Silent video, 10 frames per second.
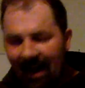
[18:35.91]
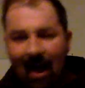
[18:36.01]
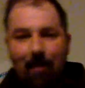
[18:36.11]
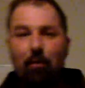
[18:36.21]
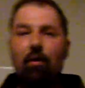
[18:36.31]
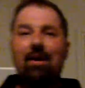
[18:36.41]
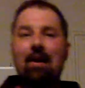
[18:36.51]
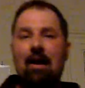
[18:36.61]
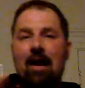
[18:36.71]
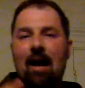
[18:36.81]
of at a high point.
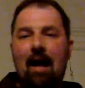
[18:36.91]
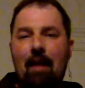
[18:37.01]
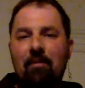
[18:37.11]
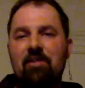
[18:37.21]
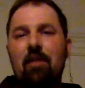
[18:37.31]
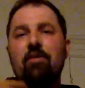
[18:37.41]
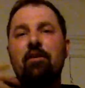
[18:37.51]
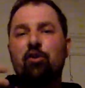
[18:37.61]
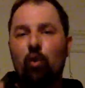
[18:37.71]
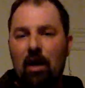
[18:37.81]
I'm
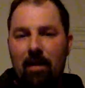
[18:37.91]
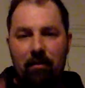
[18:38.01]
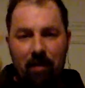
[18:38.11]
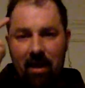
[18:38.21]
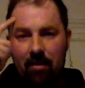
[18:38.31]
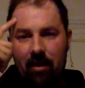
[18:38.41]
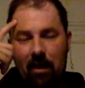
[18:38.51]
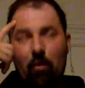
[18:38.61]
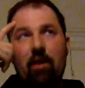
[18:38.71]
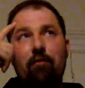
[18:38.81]
discovering the joy of my faith.
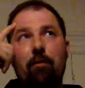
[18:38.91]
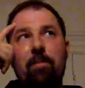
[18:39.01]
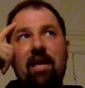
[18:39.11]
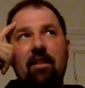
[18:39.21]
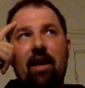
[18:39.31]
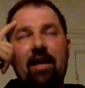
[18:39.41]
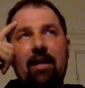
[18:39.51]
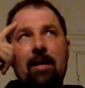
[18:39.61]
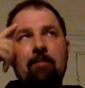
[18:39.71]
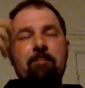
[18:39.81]
It went from being
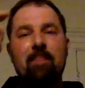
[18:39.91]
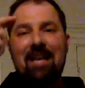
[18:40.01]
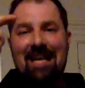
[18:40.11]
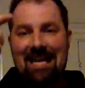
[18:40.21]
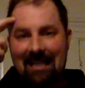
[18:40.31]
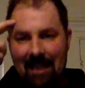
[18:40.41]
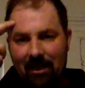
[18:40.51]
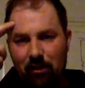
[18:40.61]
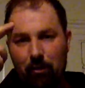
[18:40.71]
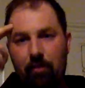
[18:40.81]
like an
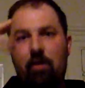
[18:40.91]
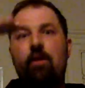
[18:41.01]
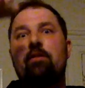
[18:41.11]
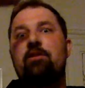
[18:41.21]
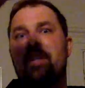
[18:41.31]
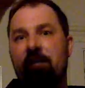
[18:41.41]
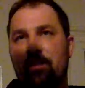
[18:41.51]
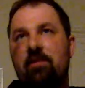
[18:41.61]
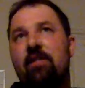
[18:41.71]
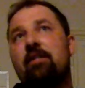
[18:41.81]
intellectual thing.
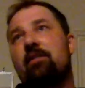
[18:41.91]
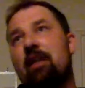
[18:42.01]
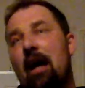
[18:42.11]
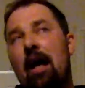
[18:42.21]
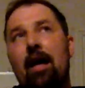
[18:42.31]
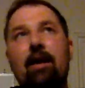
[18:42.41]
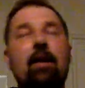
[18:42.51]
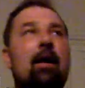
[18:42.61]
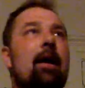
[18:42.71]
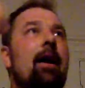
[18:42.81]
Jesus is God.
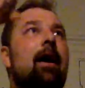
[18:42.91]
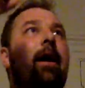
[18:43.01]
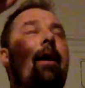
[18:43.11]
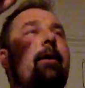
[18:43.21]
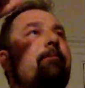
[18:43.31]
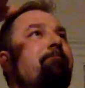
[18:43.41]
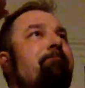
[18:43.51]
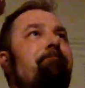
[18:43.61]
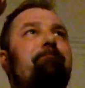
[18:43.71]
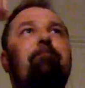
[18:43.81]

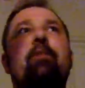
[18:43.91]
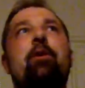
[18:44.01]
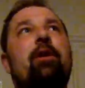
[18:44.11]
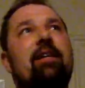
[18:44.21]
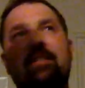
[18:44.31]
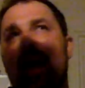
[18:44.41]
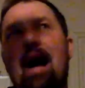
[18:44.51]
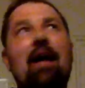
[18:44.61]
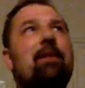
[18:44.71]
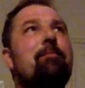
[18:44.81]
You know, he is
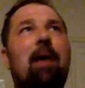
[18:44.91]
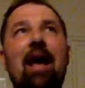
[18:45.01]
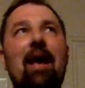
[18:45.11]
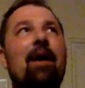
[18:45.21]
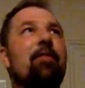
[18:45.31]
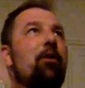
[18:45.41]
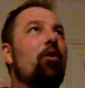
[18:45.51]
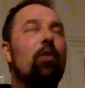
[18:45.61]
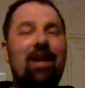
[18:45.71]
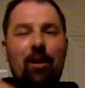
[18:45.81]
God and man, the
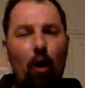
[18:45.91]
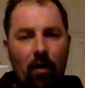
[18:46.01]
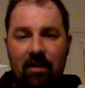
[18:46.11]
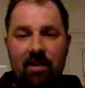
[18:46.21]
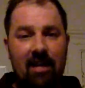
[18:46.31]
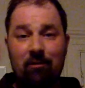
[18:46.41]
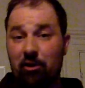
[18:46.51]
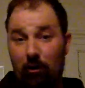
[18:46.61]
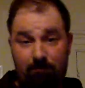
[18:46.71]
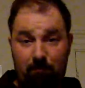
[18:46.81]
creed, all these things,
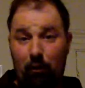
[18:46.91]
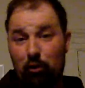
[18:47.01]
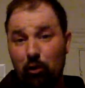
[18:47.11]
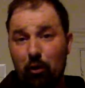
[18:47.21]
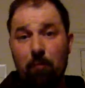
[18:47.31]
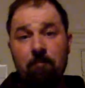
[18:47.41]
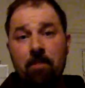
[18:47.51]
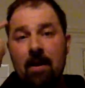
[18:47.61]
which are true.